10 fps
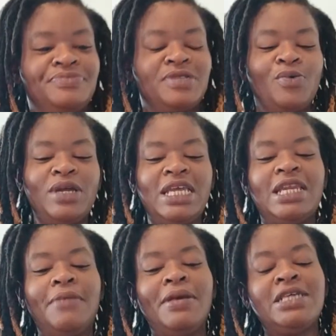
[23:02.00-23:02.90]
We need
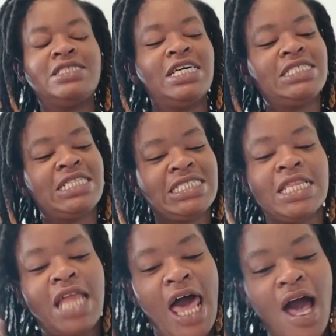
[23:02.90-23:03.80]
to be just as
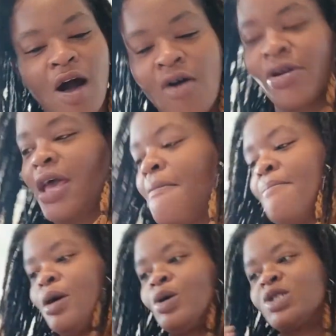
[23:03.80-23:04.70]
loud
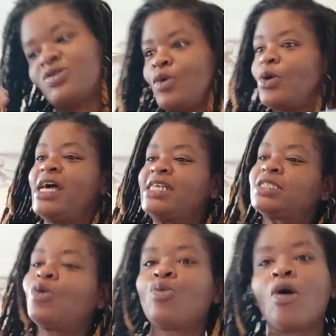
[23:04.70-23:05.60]
and boastful
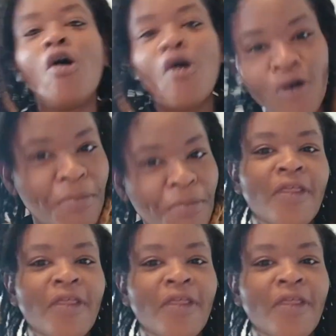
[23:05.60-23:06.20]
as the wrong